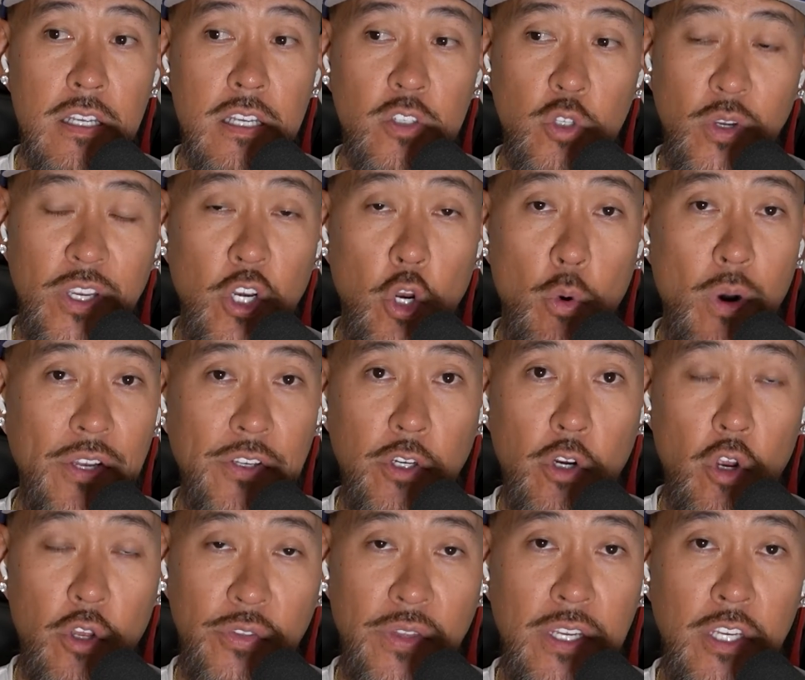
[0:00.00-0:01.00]
So he don't want the
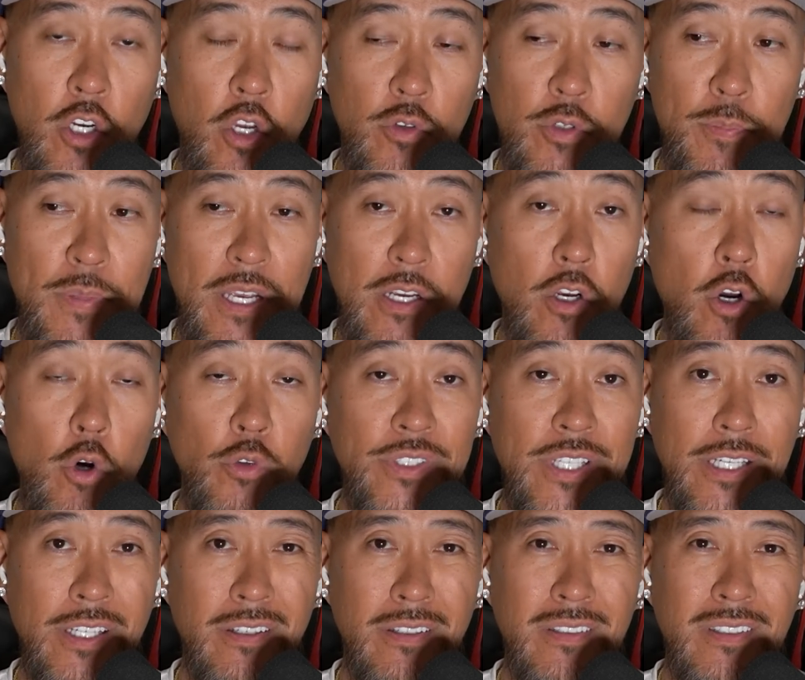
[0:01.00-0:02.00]
girl, to be a gold
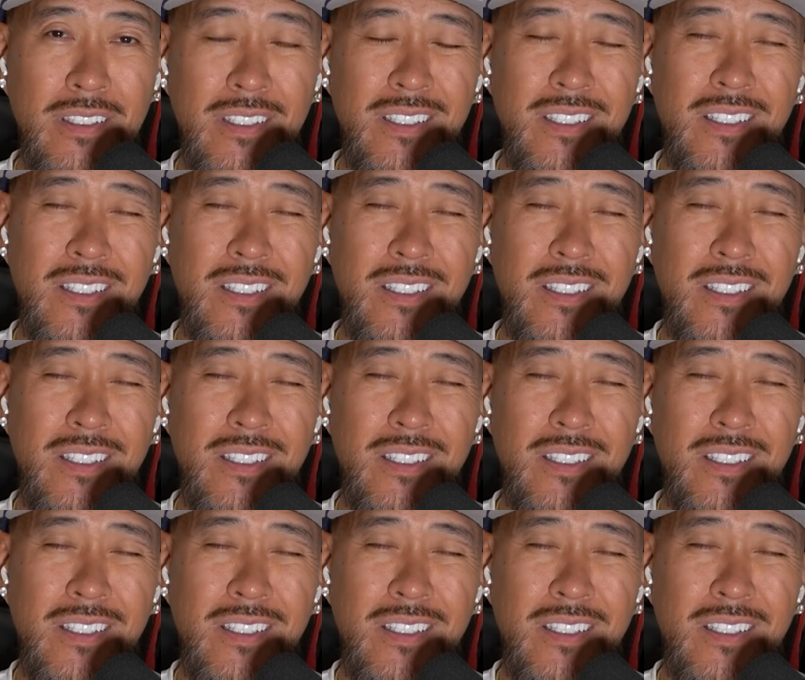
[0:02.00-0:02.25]
digger.